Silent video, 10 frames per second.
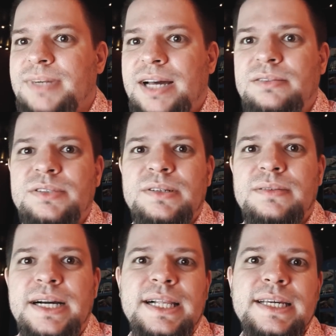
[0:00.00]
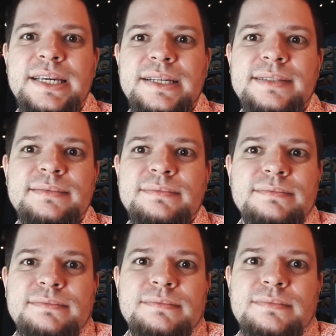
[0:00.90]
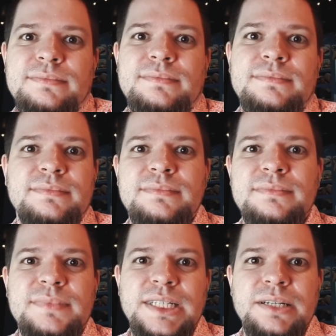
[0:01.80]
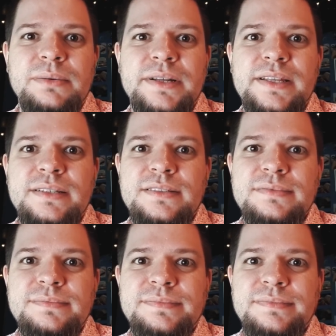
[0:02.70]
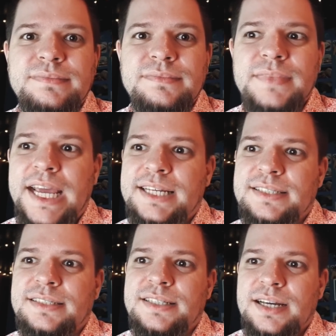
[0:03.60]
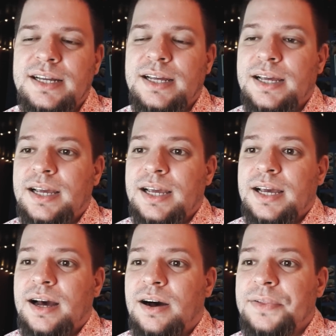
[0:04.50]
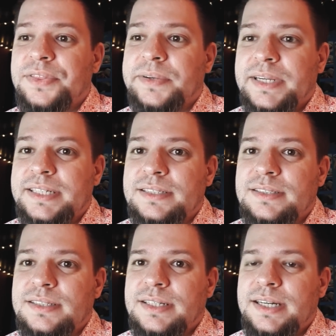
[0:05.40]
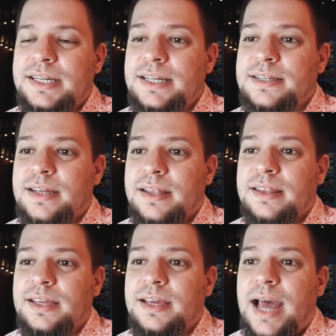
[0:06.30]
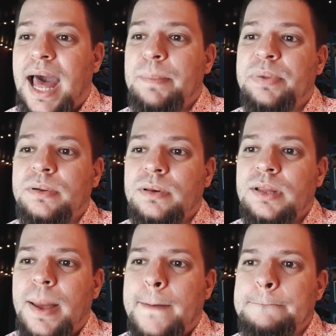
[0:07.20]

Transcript: I don't know, I like it. Deal with it. Next on the list is the Apple